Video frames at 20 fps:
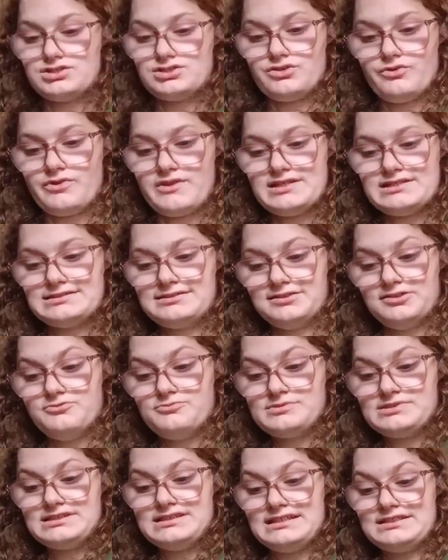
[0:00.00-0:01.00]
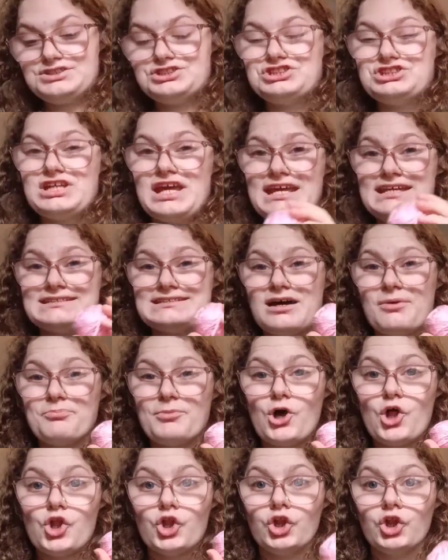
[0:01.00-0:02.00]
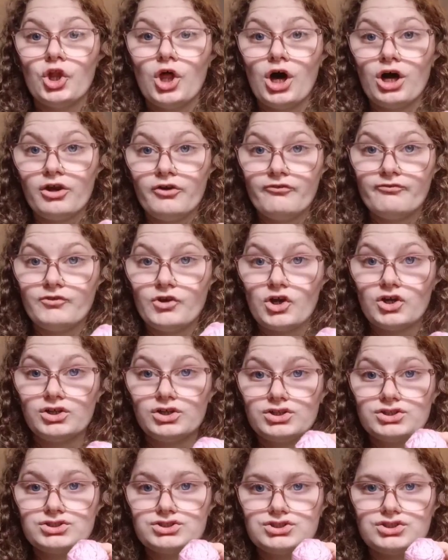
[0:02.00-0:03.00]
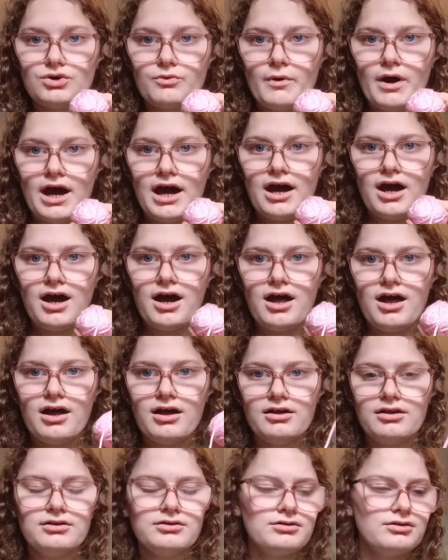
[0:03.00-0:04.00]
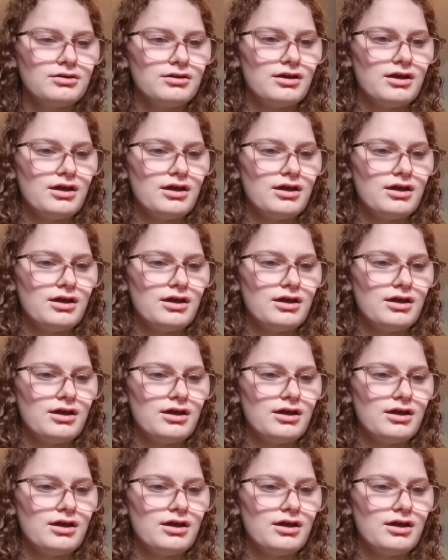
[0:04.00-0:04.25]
So this loop stitch takes up a lot of yarn. So I